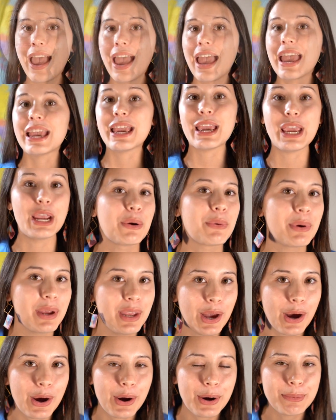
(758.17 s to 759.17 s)
Here we
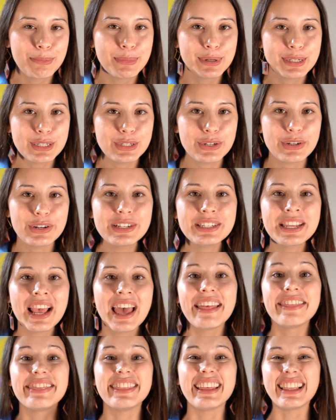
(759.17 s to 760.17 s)
are, Munsters,
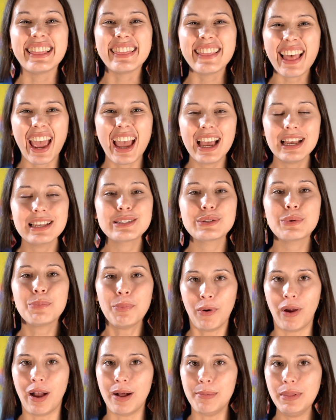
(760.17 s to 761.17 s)
the last
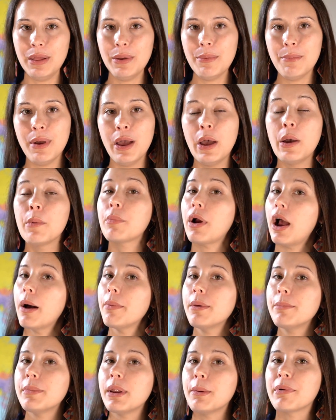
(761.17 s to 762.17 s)
problem,
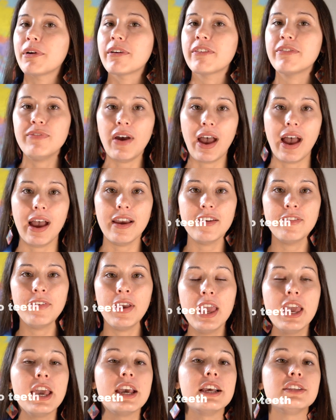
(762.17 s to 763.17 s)
problem number 5.
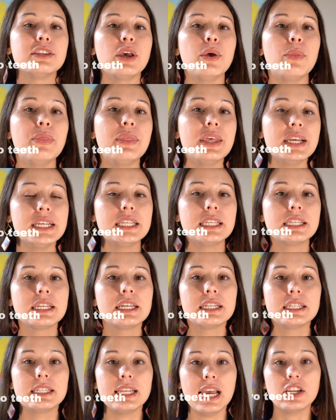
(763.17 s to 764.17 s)
And so this
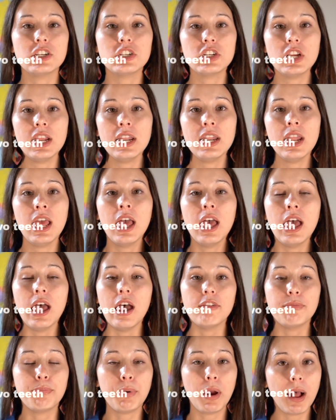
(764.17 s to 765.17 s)
section
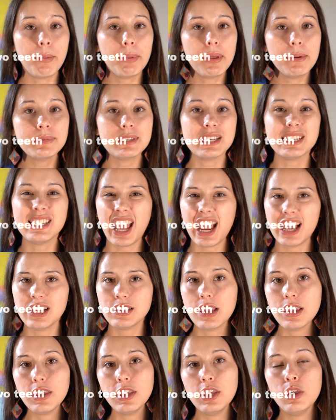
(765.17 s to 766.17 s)
of problems is
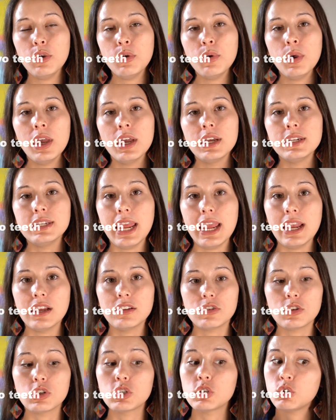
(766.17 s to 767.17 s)
asking you to
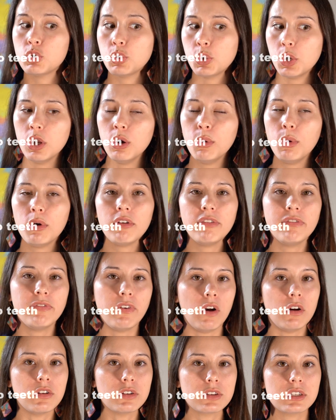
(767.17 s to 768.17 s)
answer true or
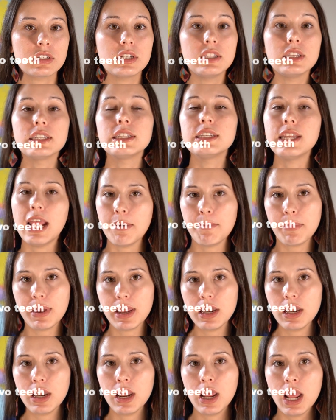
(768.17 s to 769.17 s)
false to the statement.
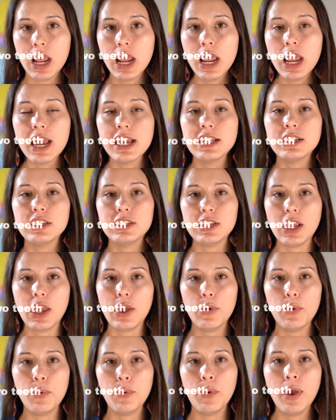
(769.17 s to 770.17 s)
And so
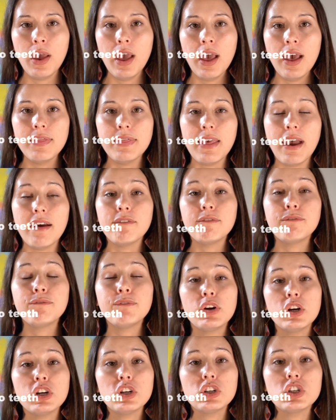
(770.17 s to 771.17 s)
that
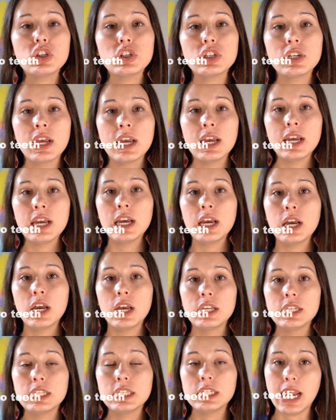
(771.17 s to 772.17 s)
first
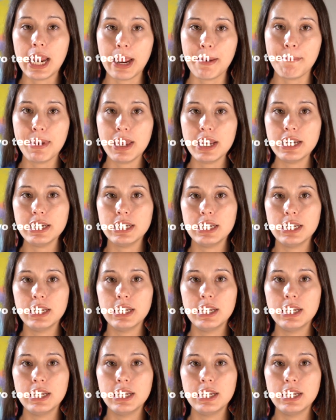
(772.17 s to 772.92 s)
statement